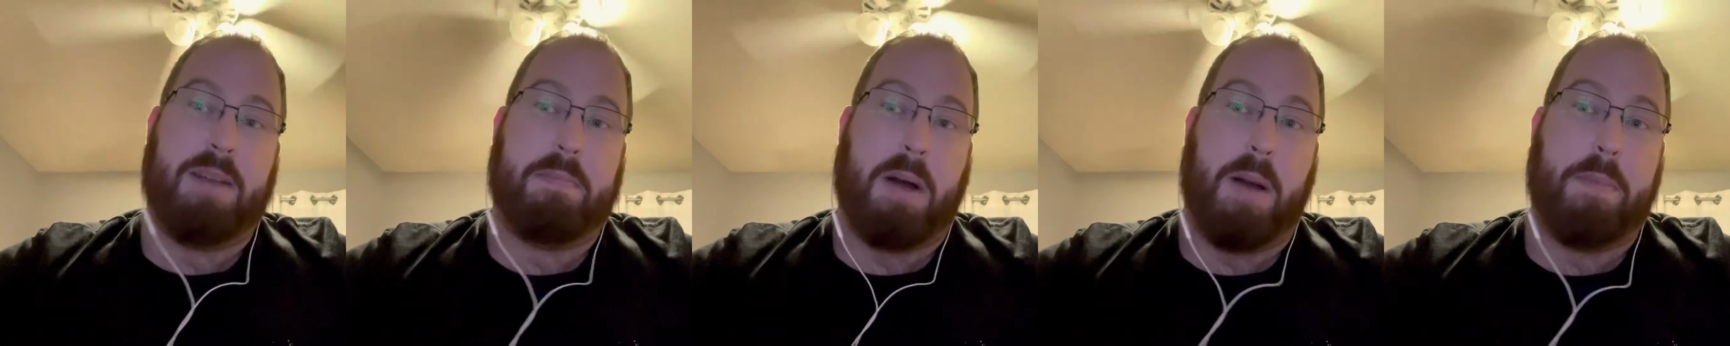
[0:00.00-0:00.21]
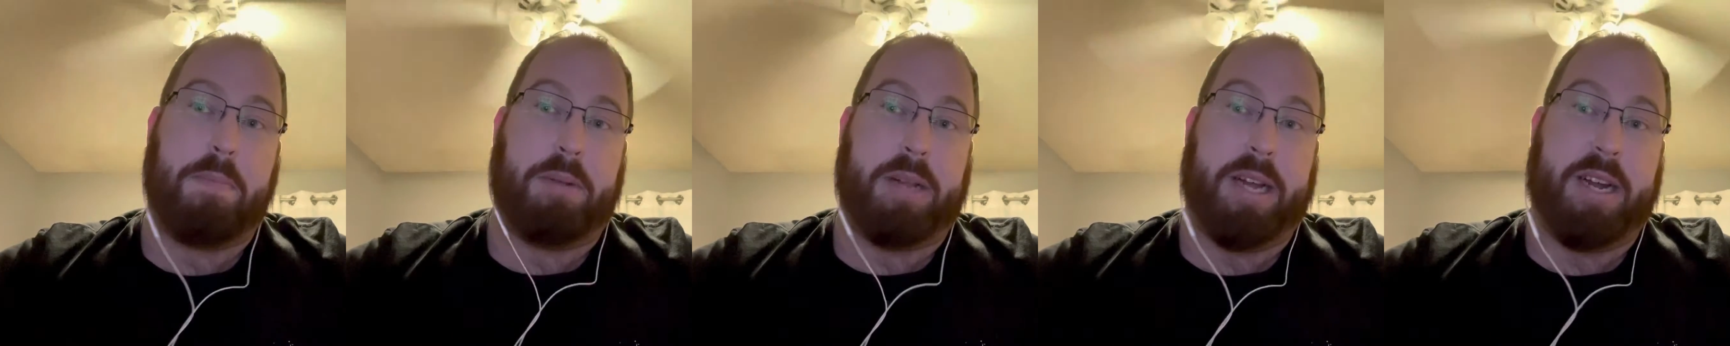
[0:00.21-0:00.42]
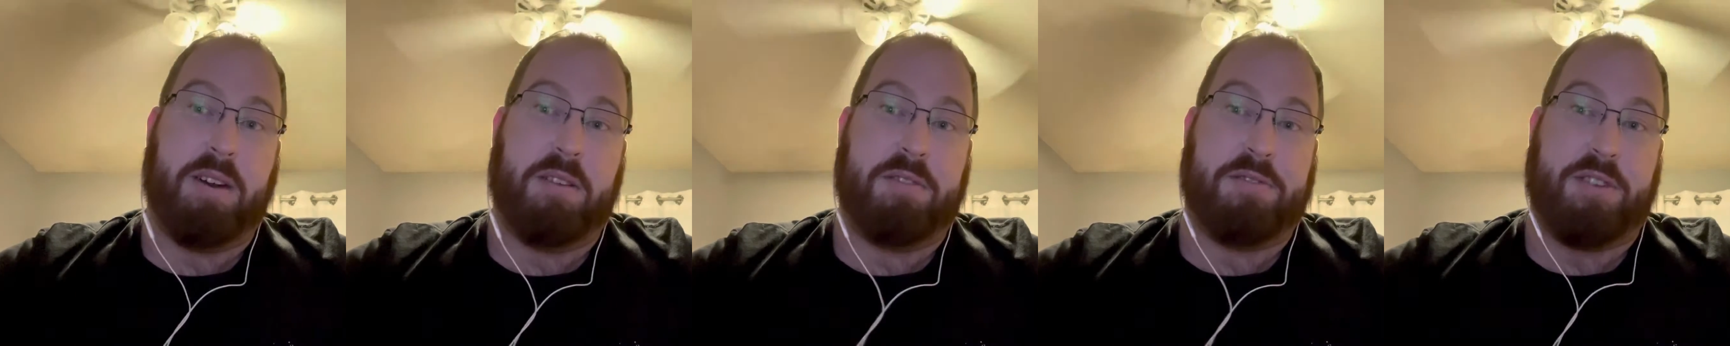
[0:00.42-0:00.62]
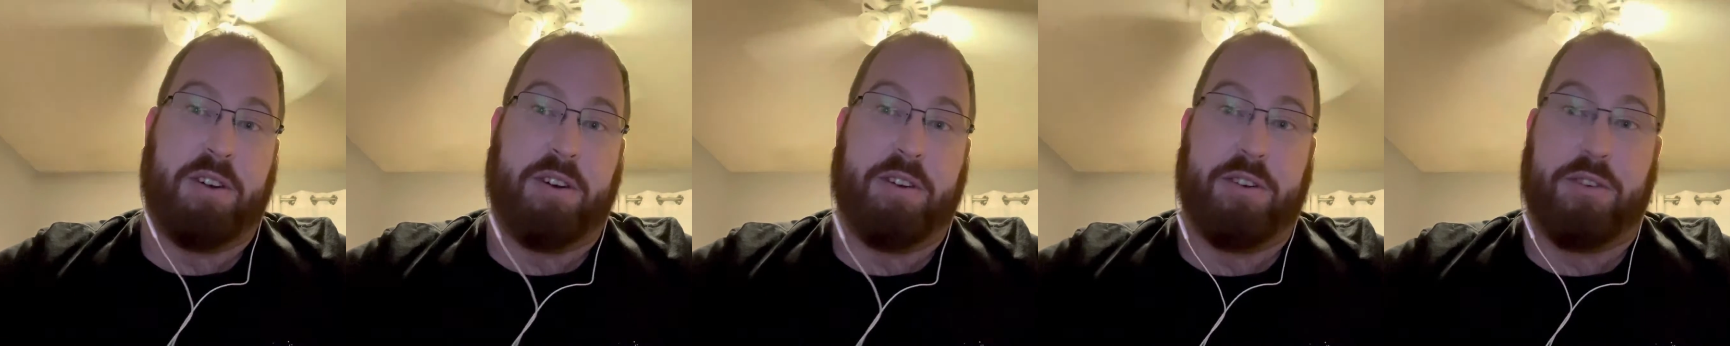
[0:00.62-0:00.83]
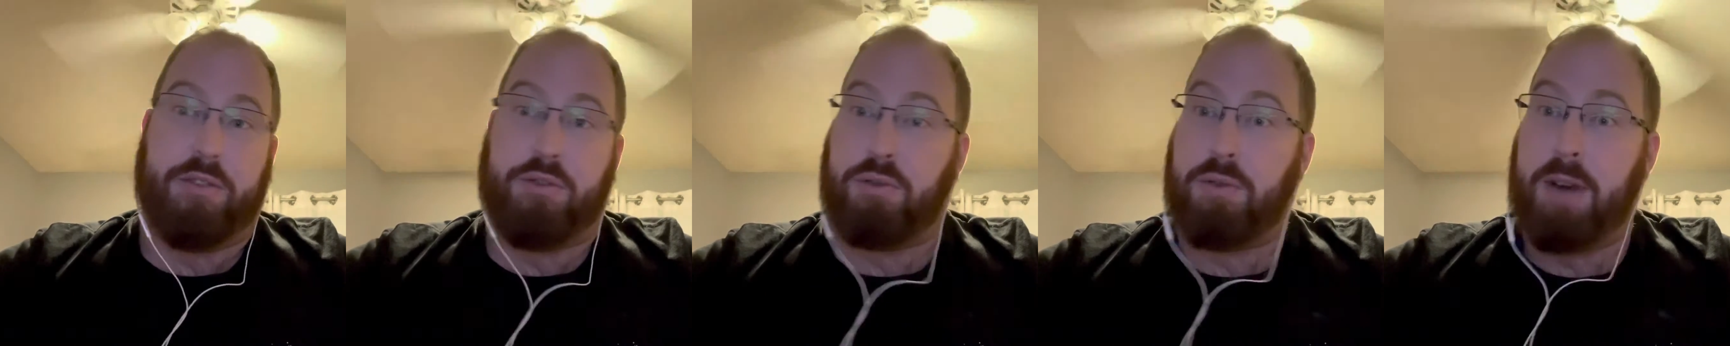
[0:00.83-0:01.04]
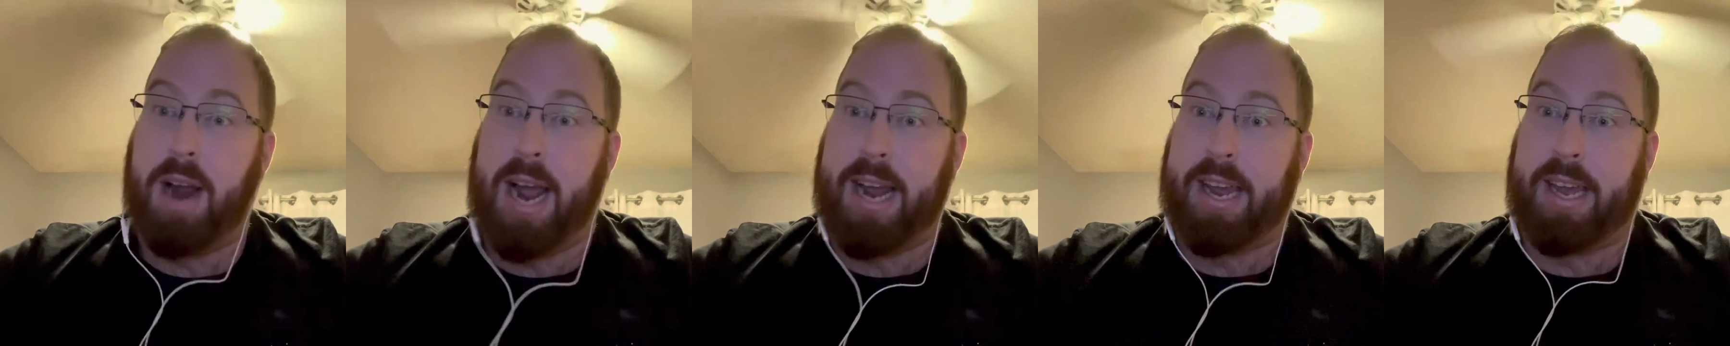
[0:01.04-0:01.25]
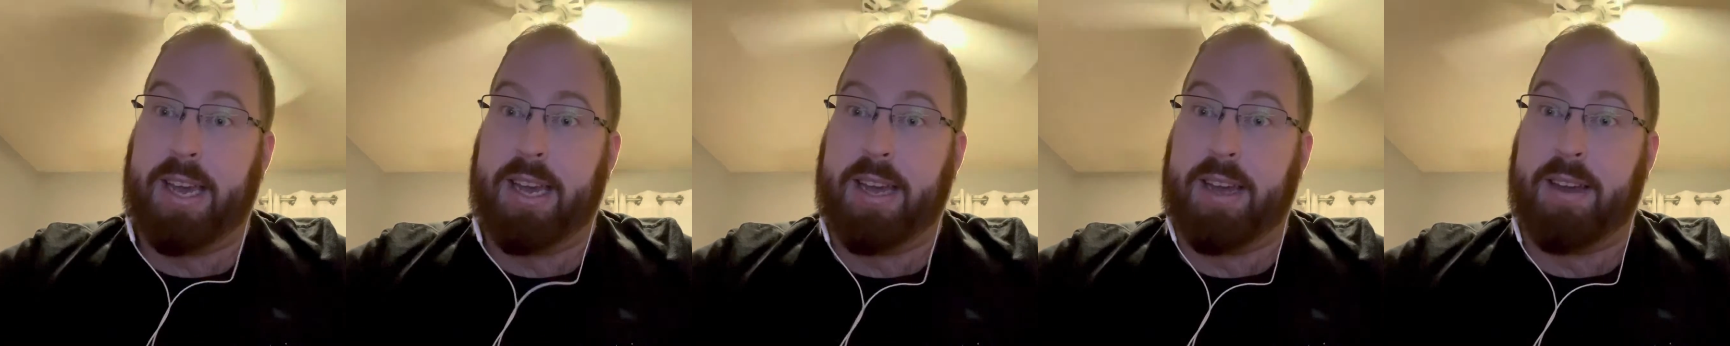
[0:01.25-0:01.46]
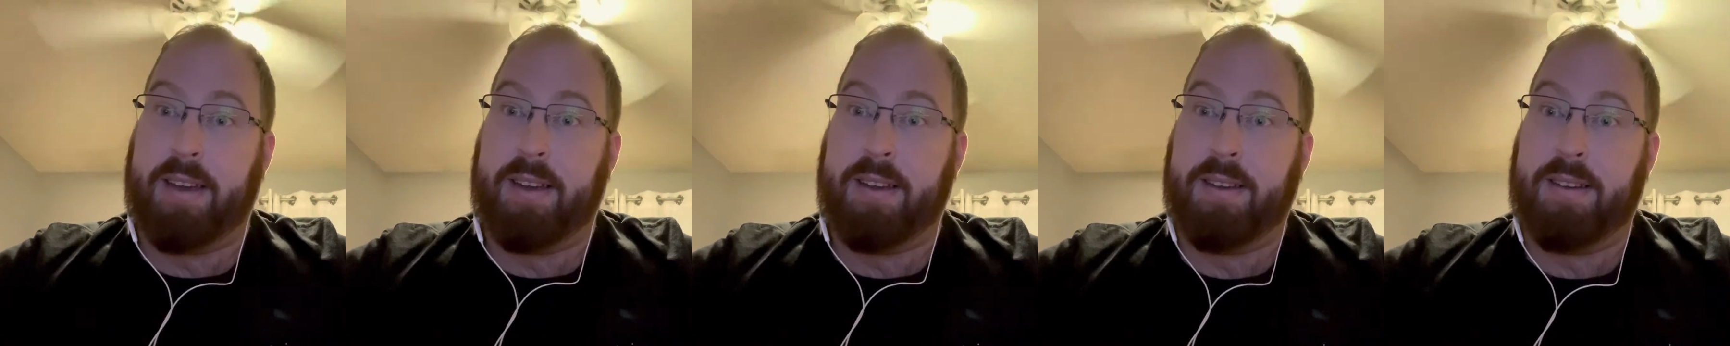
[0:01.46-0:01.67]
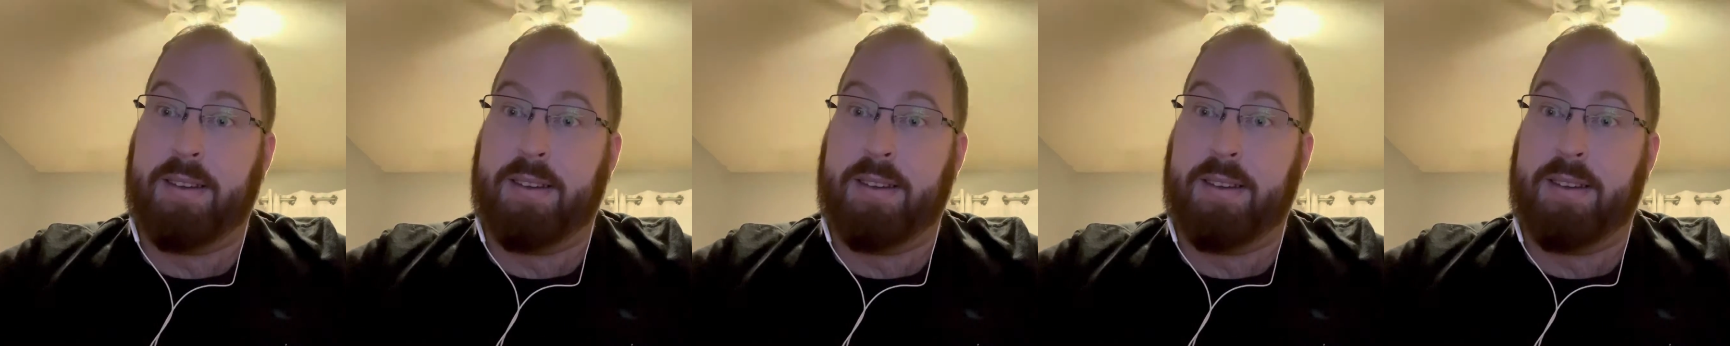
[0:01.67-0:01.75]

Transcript: my players aren't tracking